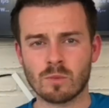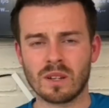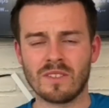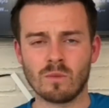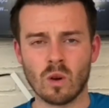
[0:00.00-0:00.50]
But
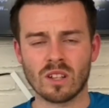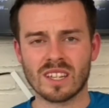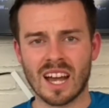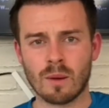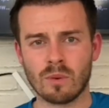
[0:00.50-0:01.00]
if it were to
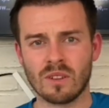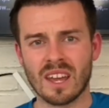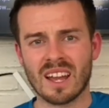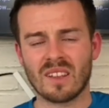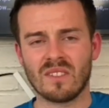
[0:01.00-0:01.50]
happen,
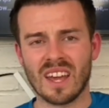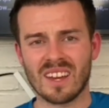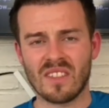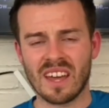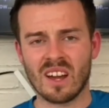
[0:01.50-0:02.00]
they
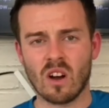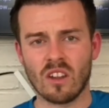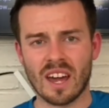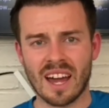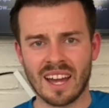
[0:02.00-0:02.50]
are there
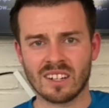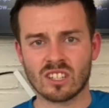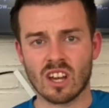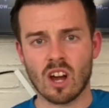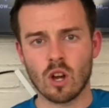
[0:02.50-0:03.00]
on hand
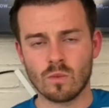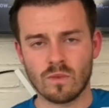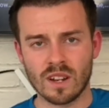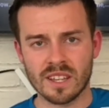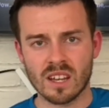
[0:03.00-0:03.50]
to
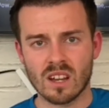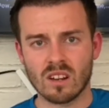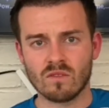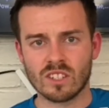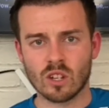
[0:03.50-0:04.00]
hopefully
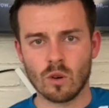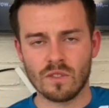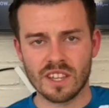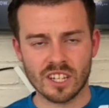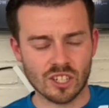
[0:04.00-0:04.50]
resolve
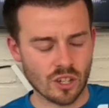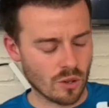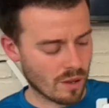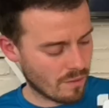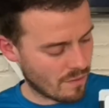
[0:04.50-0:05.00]
the
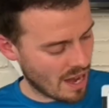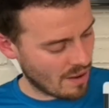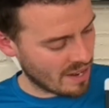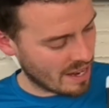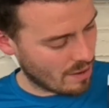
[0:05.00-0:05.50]
issue
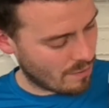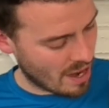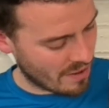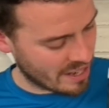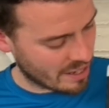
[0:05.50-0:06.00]
very,
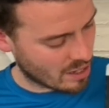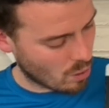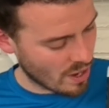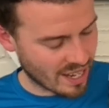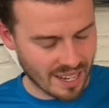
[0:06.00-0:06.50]
very
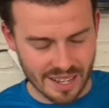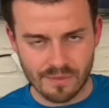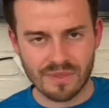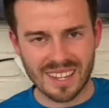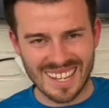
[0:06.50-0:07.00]
quickly.
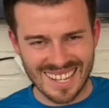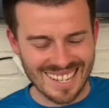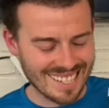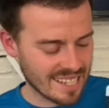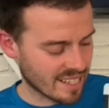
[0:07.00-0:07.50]

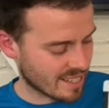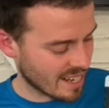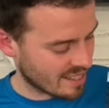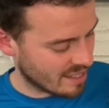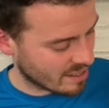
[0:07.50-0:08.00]
Easier
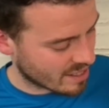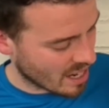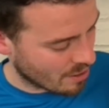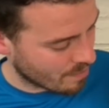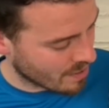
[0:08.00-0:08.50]
said than done.